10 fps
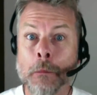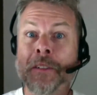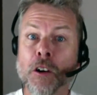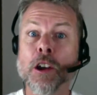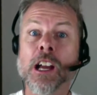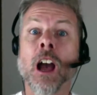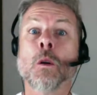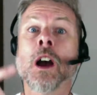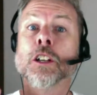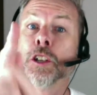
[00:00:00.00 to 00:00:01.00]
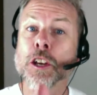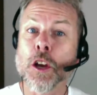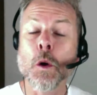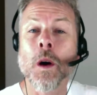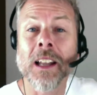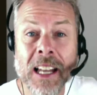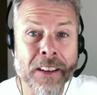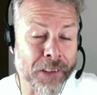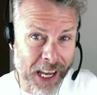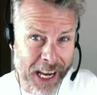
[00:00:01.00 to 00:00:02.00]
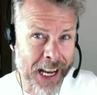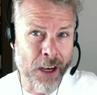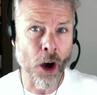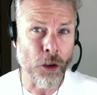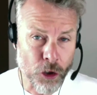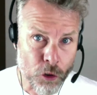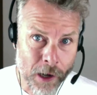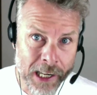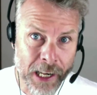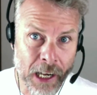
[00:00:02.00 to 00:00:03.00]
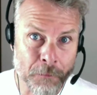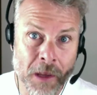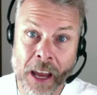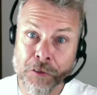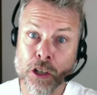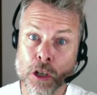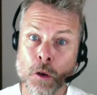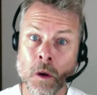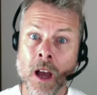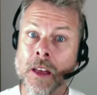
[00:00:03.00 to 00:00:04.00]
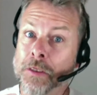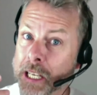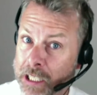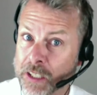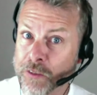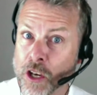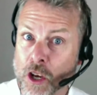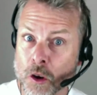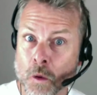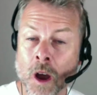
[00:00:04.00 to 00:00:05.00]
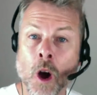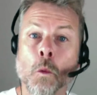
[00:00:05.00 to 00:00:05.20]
Before you go, do you live in Australia? If you do, this is for you.